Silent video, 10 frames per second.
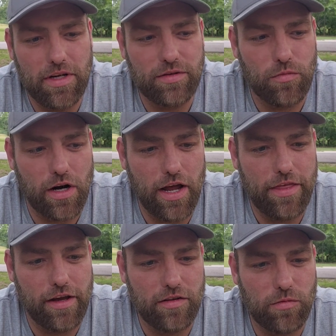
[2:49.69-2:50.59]
me some work
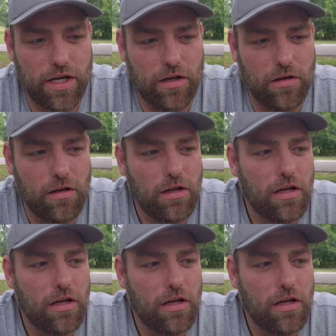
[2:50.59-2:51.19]
ethic as well.